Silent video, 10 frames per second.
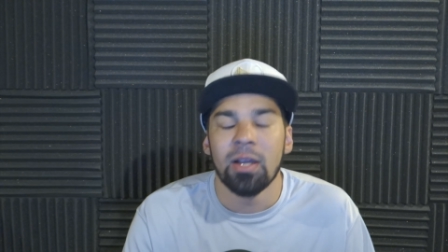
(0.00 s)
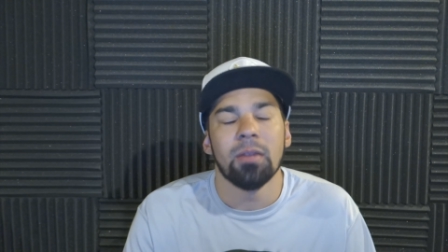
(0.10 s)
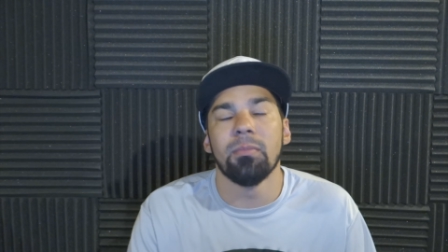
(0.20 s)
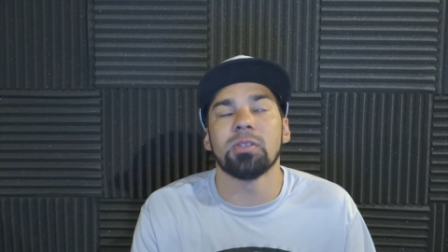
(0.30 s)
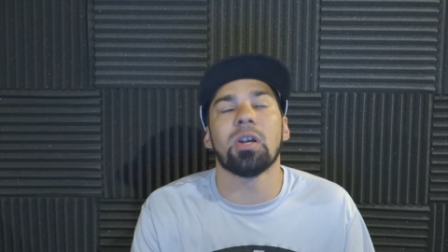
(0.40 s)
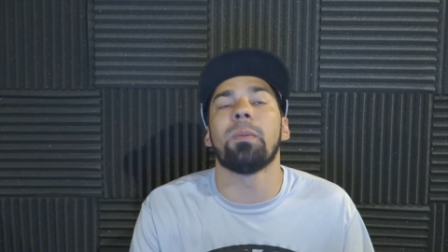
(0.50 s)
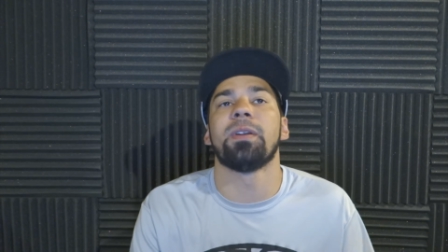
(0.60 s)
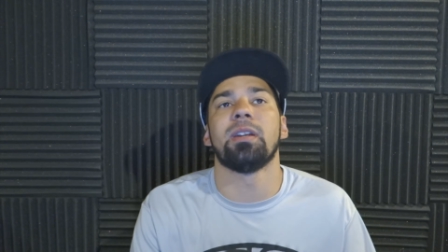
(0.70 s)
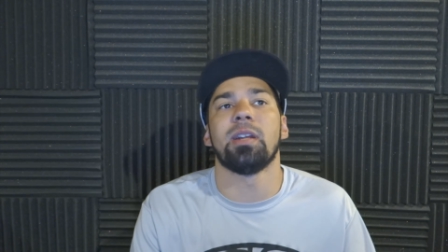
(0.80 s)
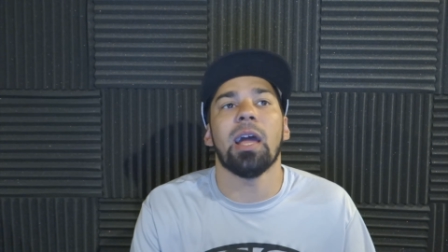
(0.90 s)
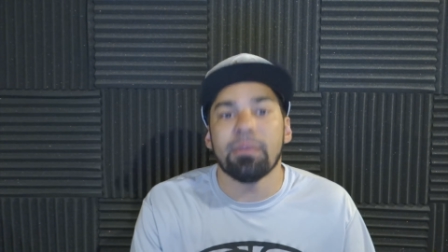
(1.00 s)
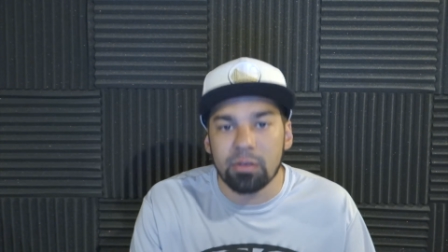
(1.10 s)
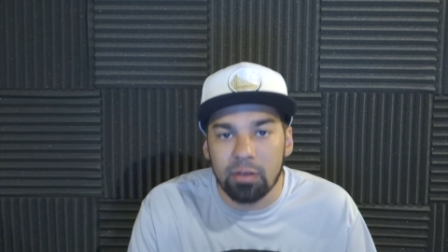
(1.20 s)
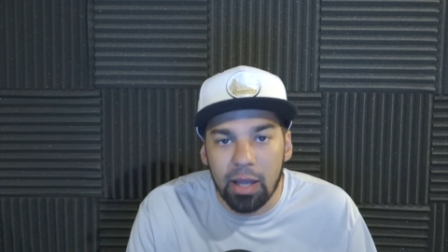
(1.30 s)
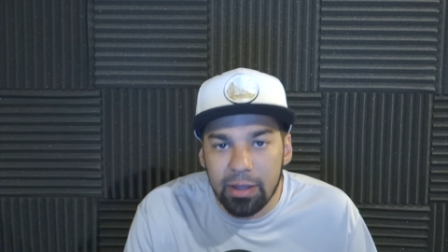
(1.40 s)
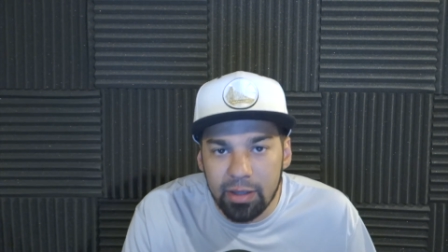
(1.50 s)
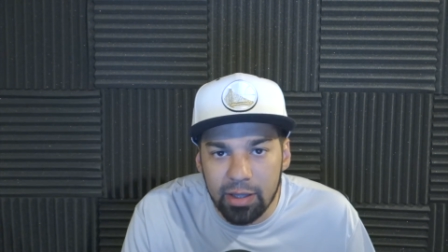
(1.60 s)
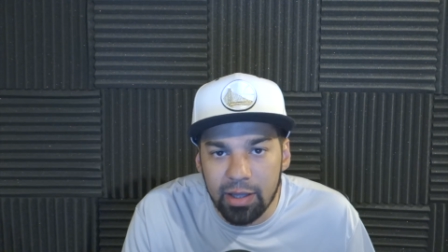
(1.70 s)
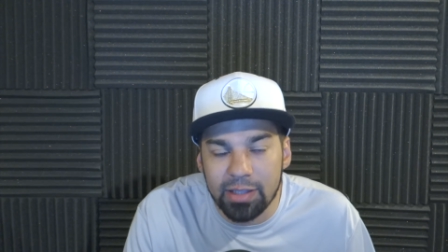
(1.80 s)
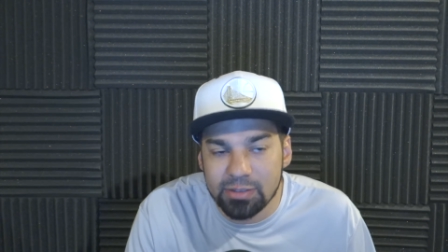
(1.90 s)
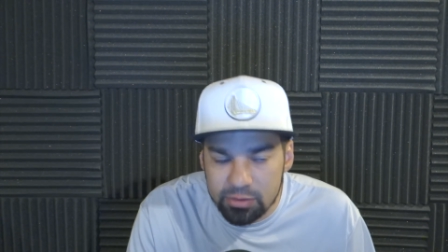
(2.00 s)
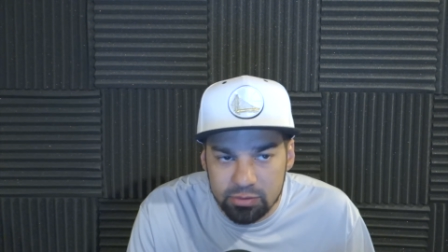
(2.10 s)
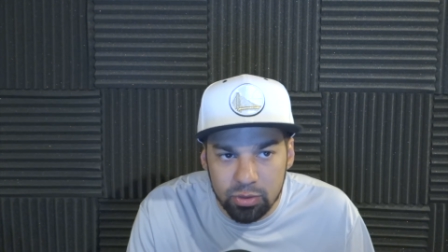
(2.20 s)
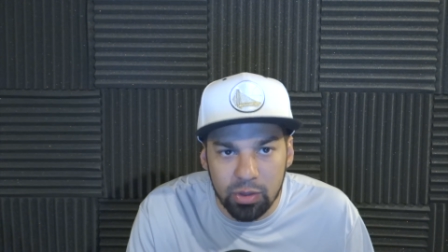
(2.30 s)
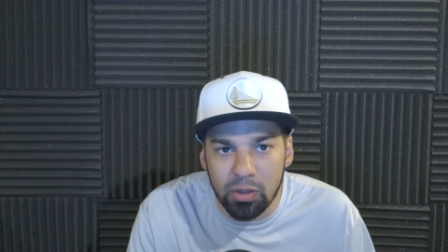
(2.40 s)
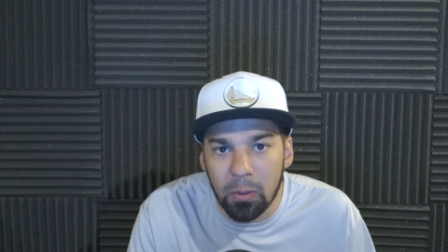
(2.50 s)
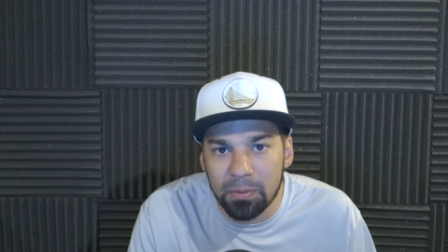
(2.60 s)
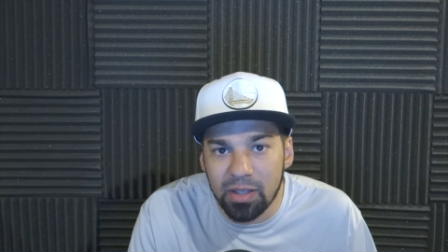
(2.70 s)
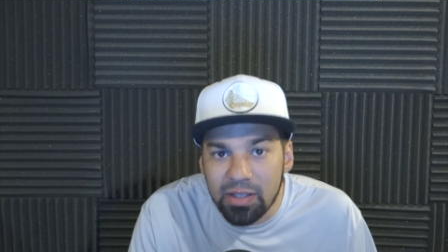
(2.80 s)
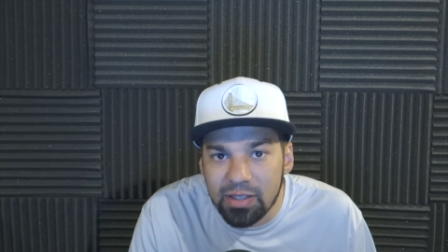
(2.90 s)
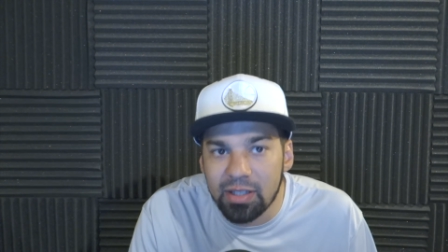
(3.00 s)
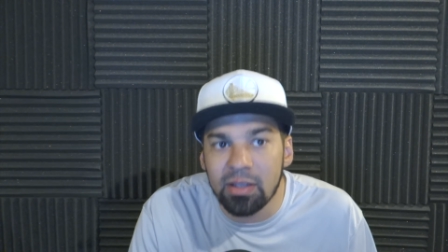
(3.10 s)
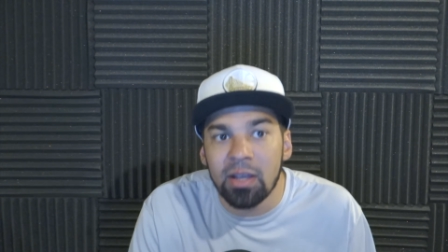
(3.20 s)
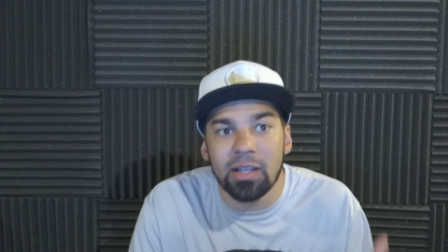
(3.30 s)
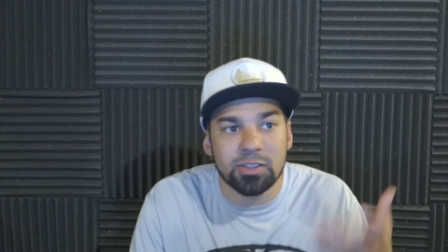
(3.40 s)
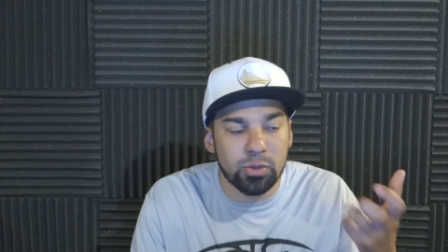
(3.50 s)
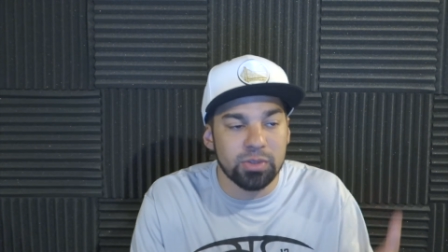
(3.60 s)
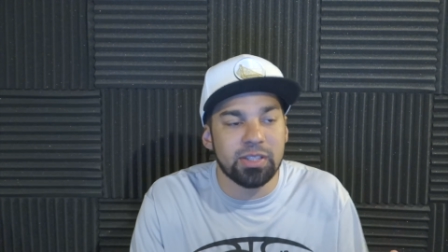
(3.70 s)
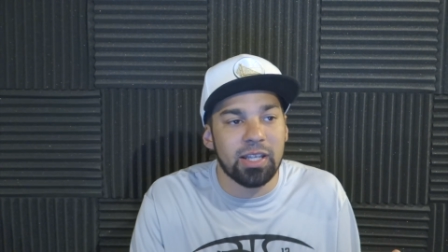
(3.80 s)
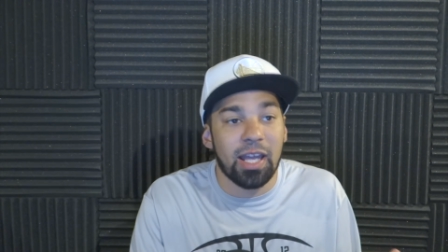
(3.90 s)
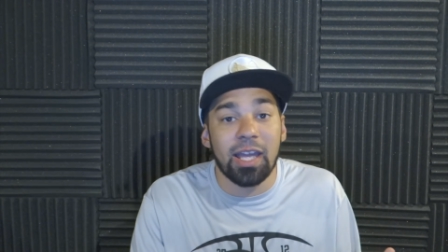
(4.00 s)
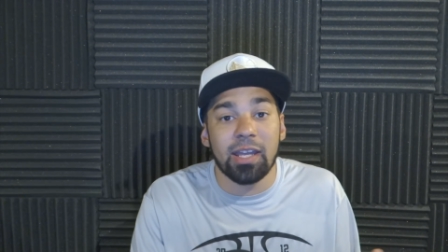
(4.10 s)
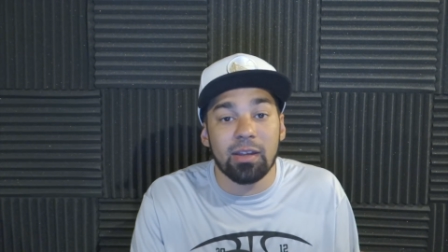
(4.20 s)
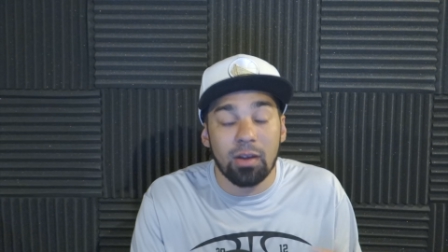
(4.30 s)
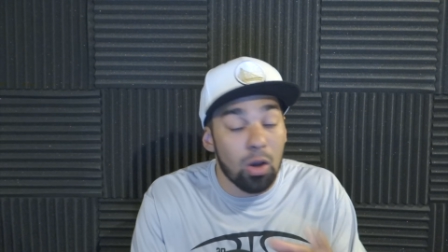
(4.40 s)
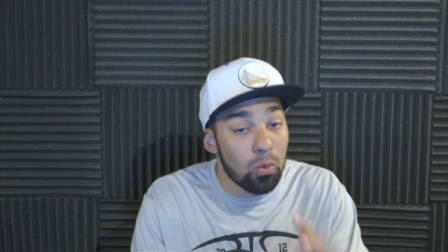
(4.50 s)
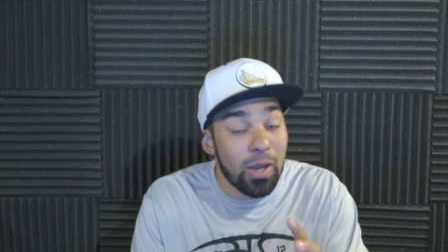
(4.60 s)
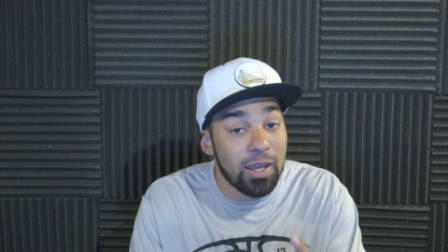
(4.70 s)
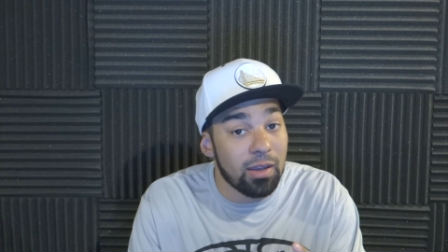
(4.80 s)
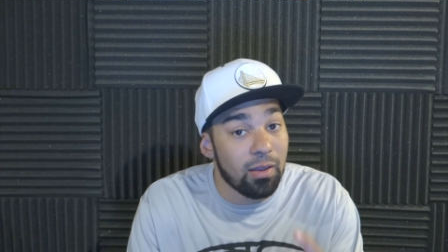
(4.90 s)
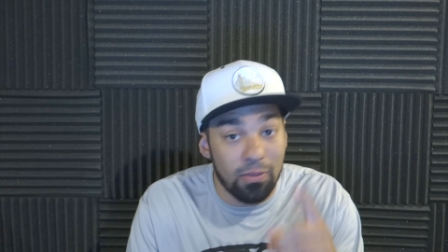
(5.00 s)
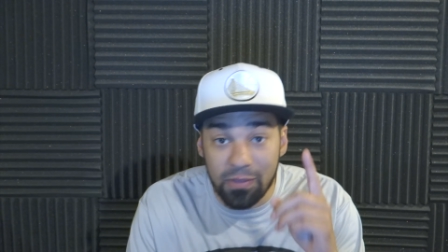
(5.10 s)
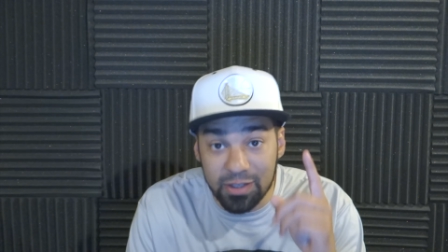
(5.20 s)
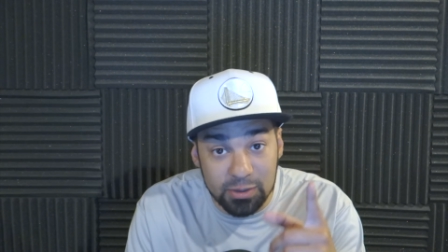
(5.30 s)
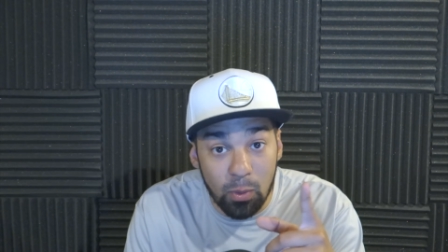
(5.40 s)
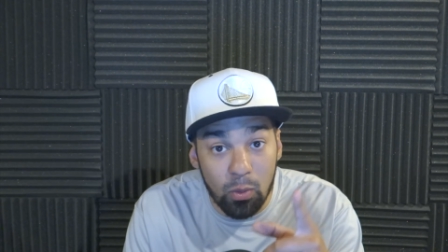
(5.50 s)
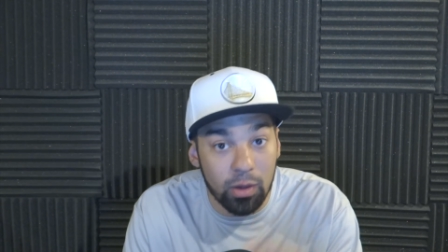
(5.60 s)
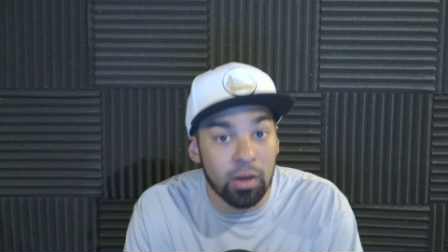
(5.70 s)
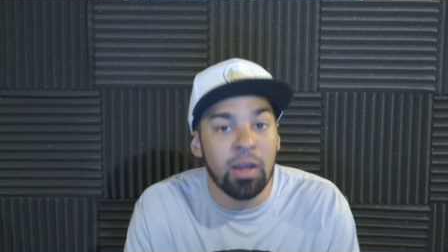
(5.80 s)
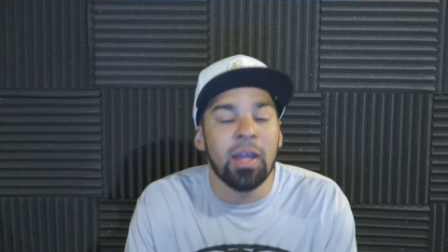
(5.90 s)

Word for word: Most open ending ever, right? Like, it's truly an open ending. That's truly saying, hey, oh wait, there's more.